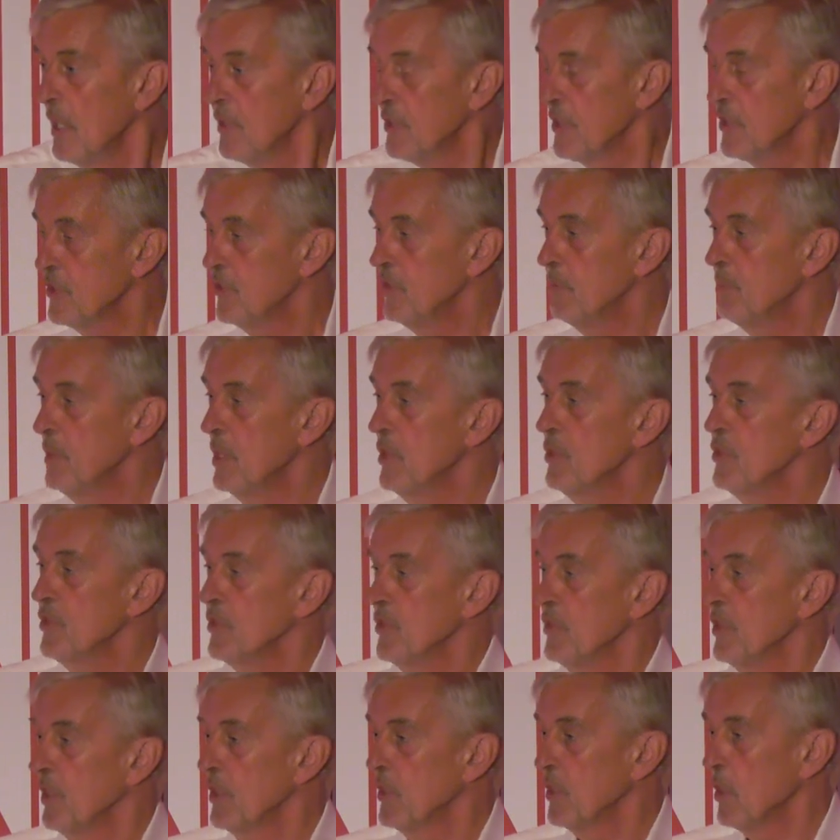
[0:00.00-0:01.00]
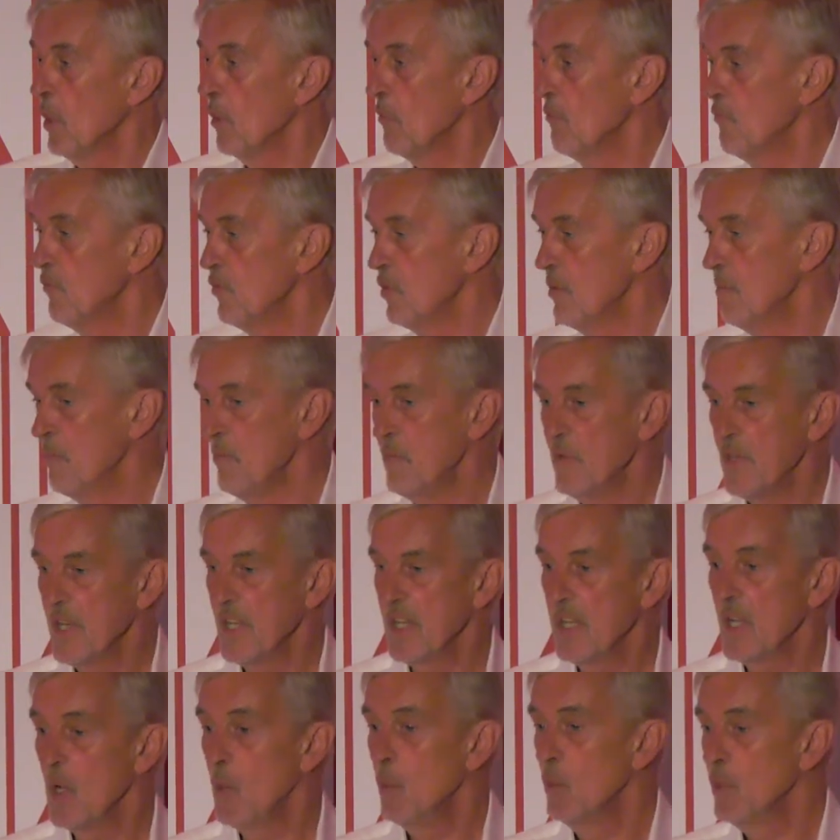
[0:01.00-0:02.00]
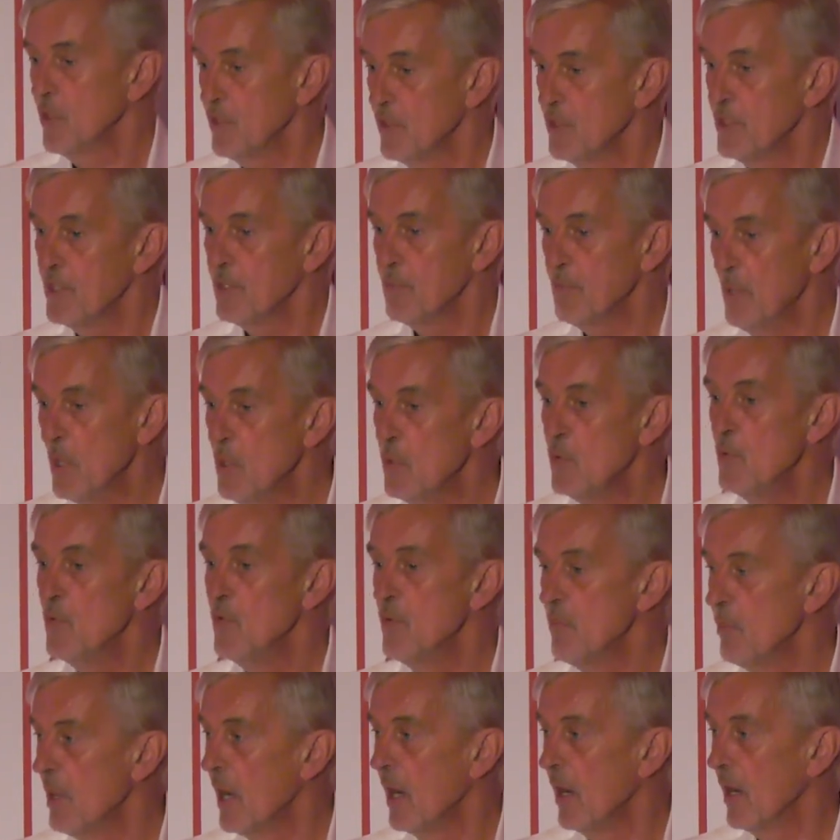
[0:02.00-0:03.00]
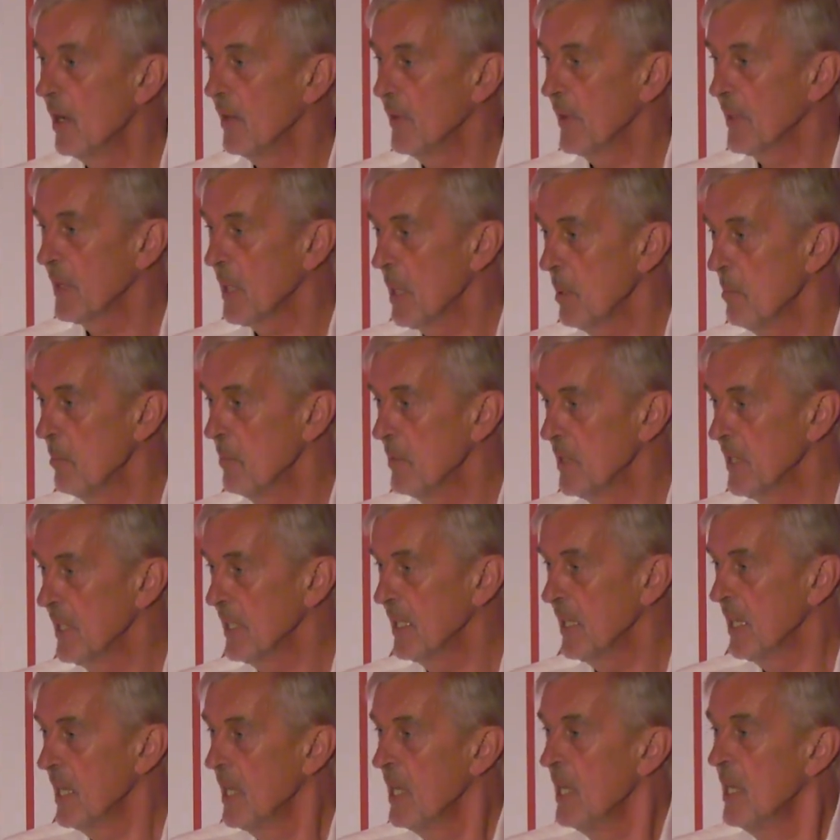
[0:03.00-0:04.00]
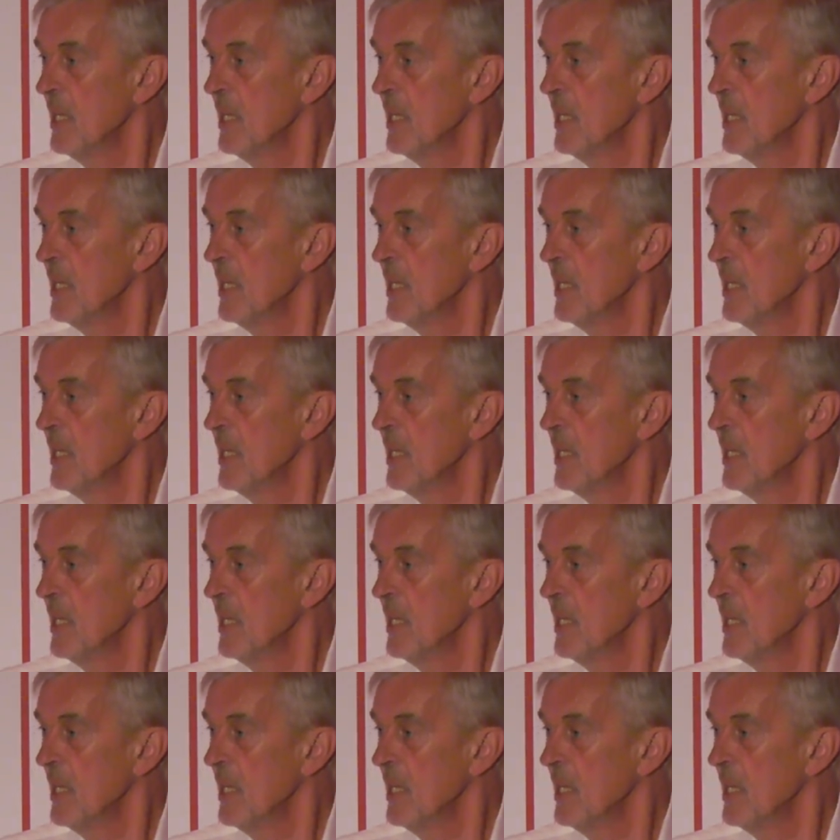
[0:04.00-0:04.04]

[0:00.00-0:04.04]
Distribution had gone from the wooden spoon part of the company